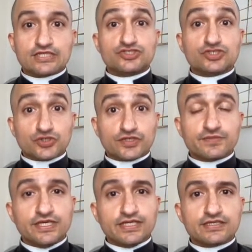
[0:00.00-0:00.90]
during
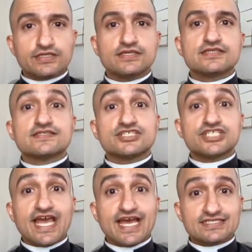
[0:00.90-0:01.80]
the meeting,
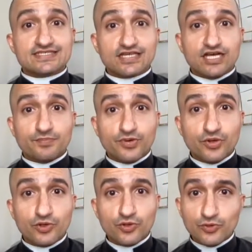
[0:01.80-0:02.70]
such as a
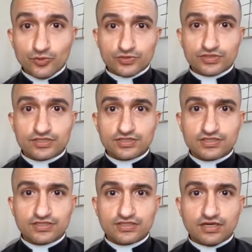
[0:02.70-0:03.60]
poll.
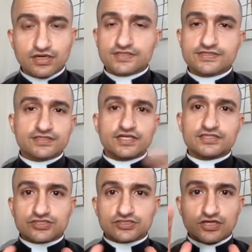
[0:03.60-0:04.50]
All of a sudden,
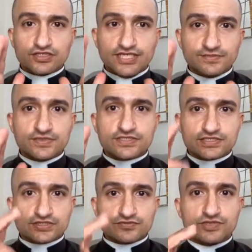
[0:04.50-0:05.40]
on the image,
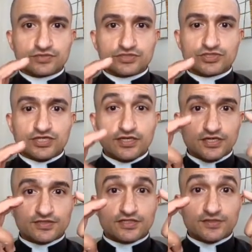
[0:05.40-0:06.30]
a screen will
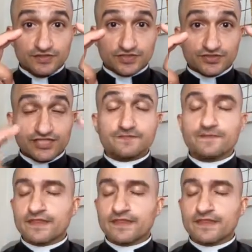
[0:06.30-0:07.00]
on the screen,